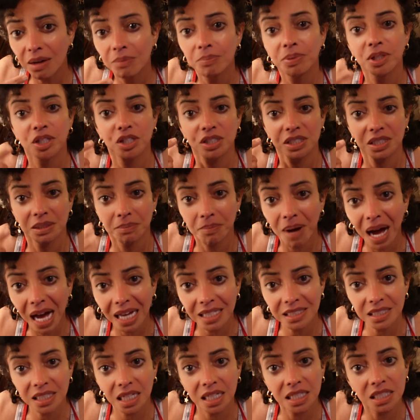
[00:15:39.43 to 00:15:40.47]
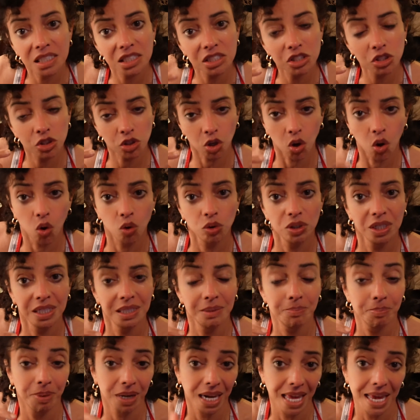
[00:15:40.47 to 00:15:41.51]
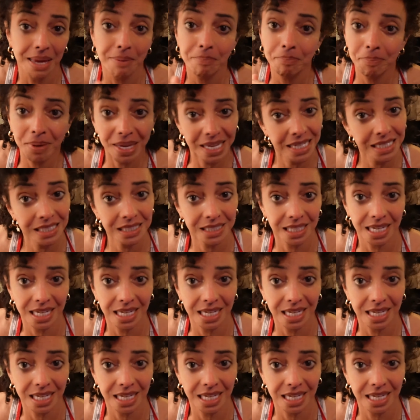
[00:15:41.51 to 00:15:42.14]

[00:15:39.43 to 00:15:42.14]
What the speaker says: because the masa is totally plant-based